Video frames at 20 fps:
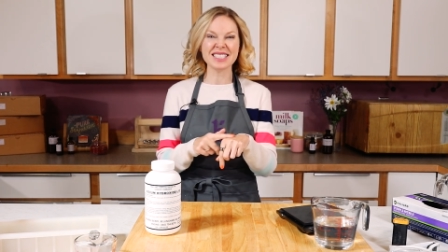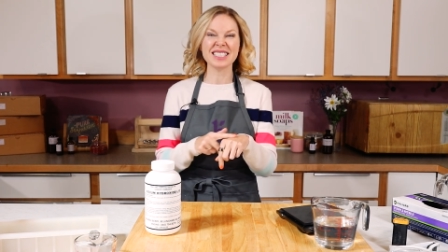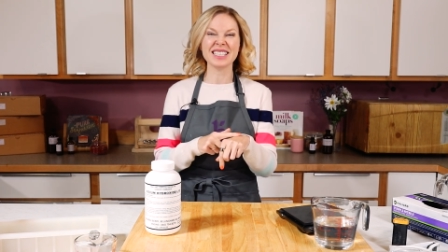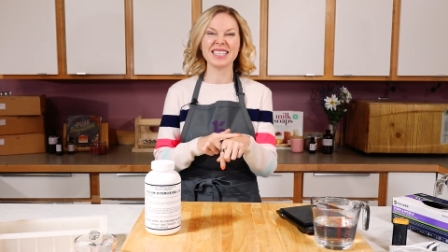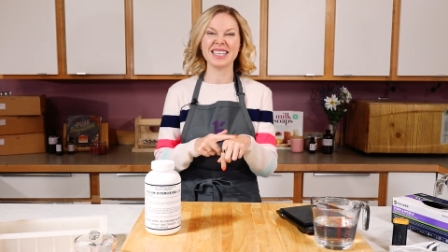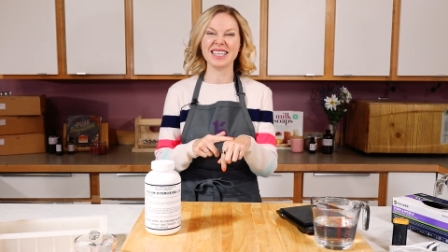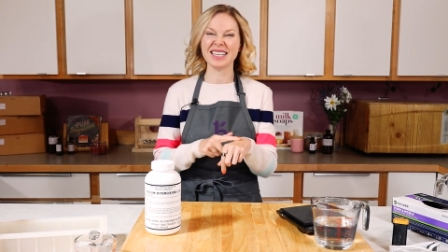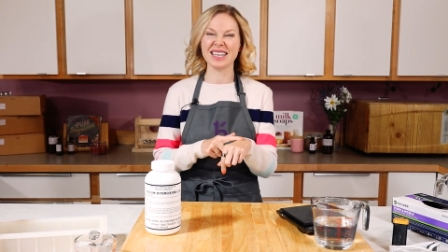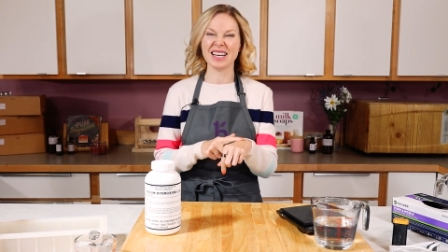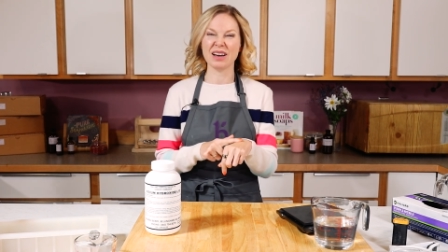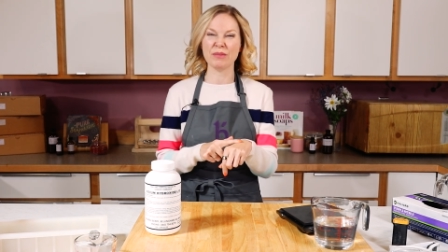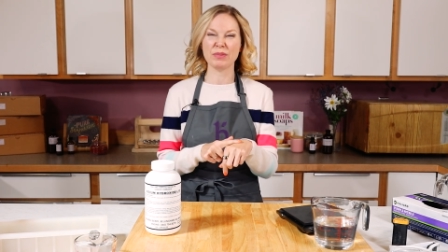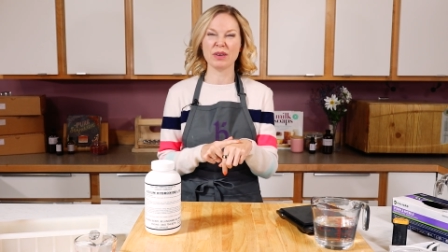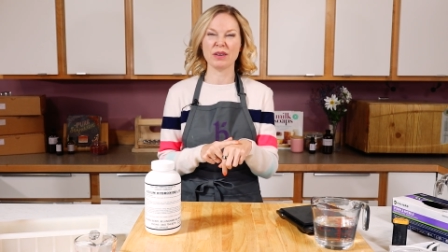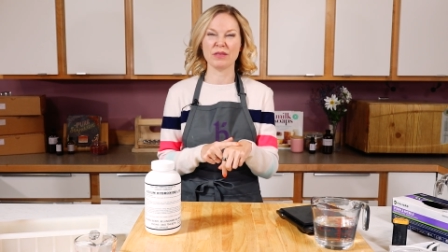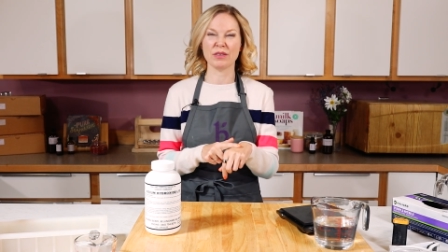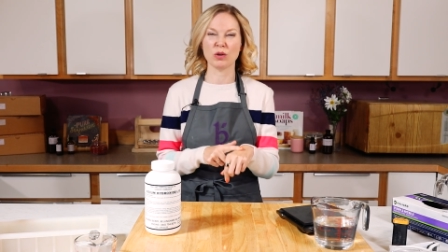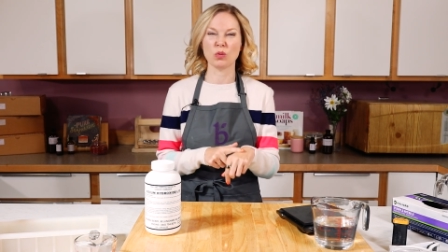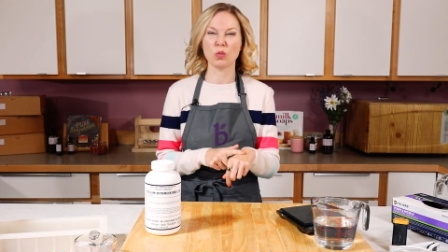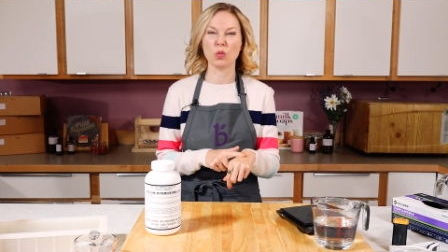to heat up
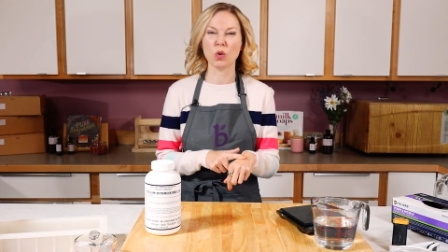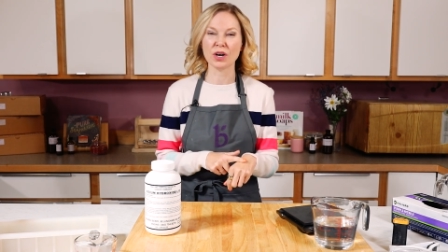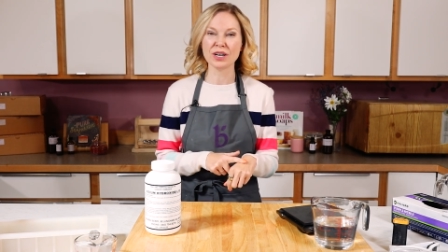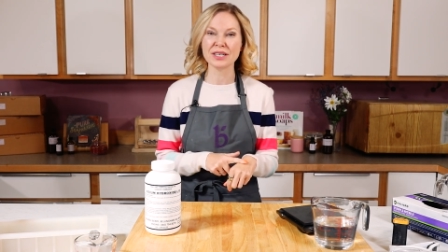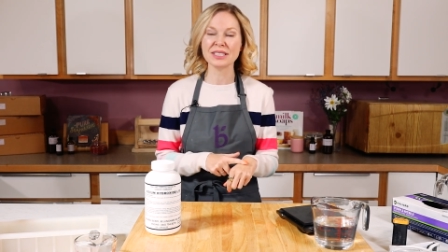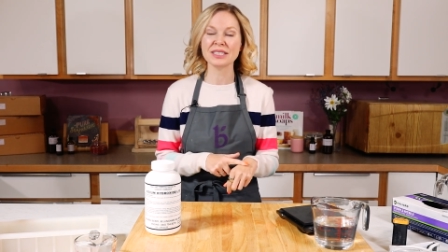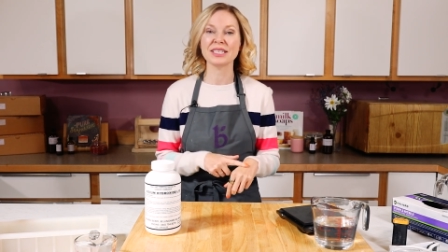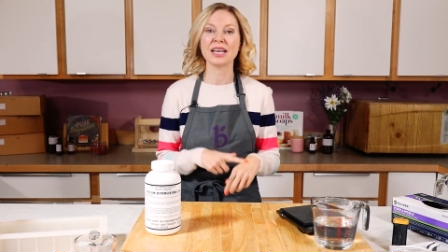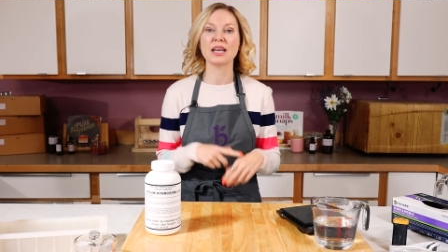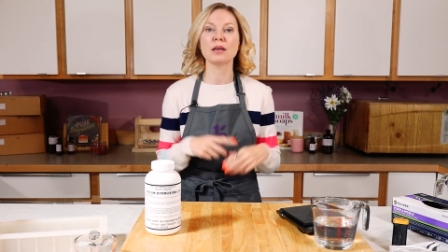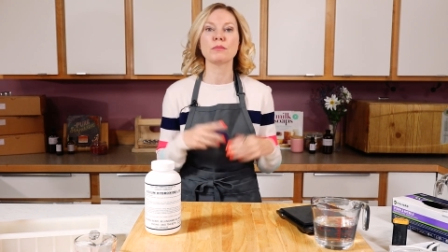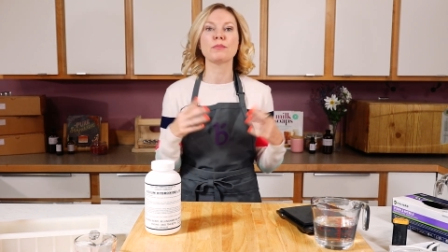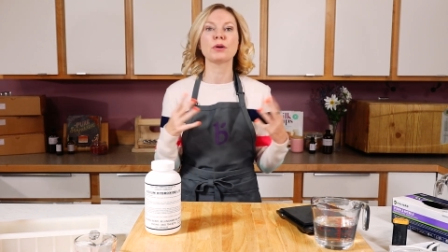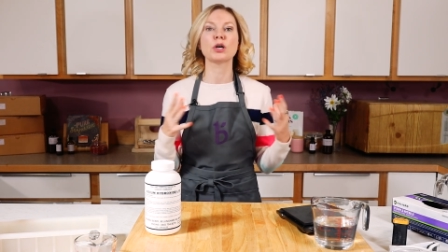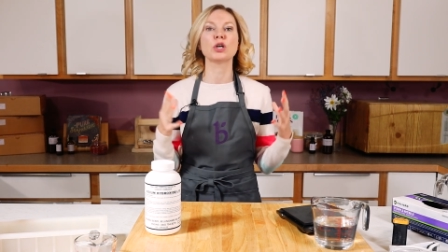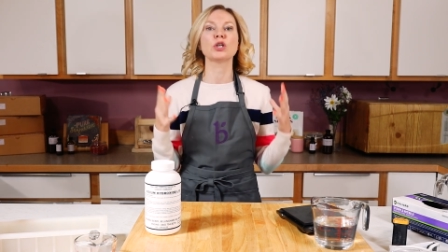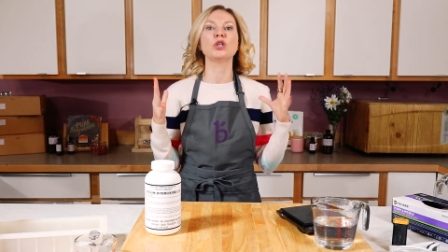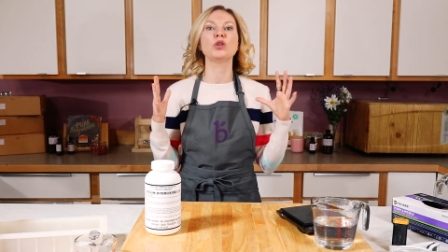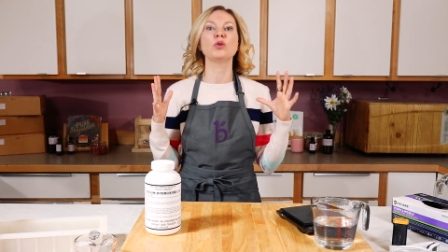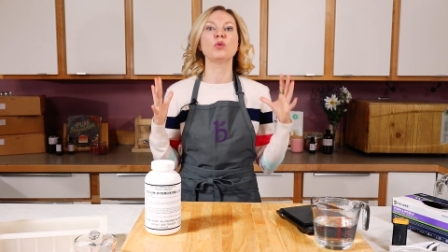even worse and
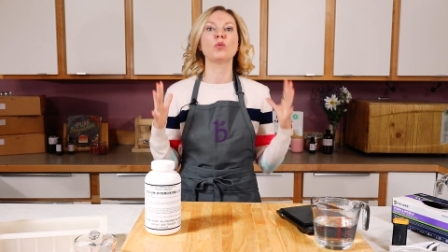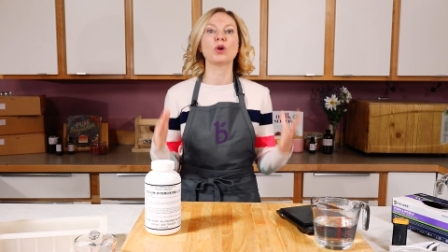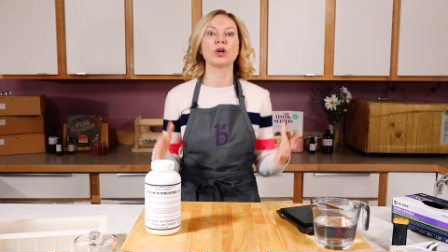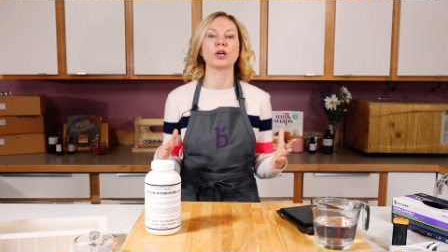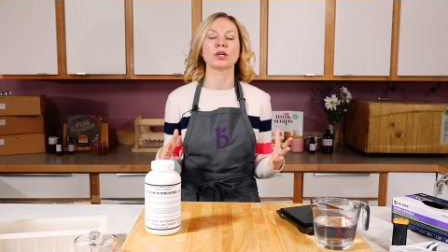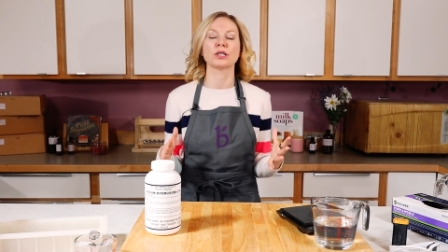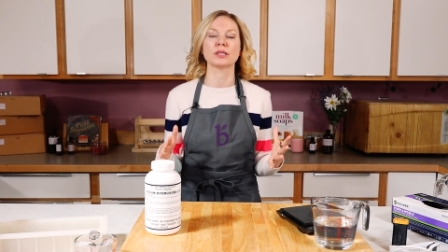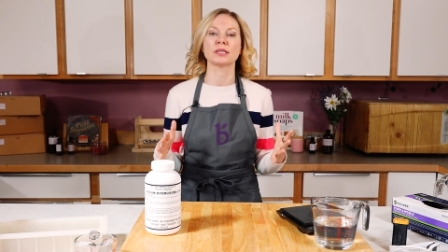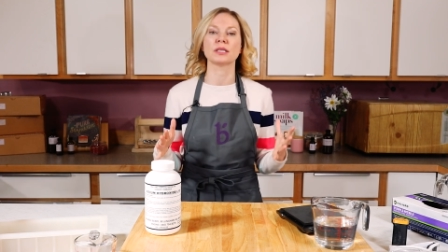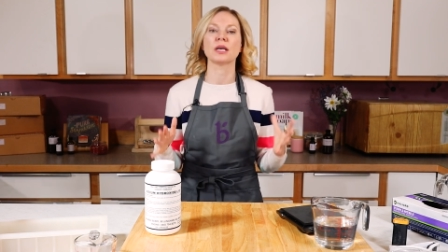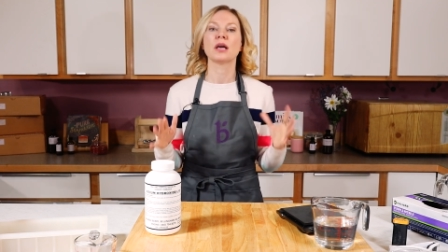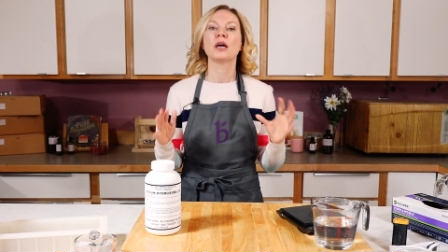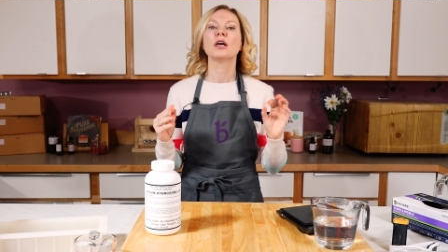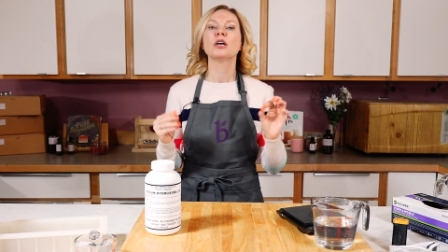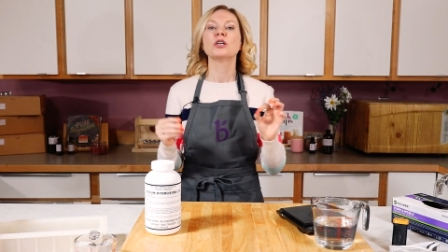burn you worse.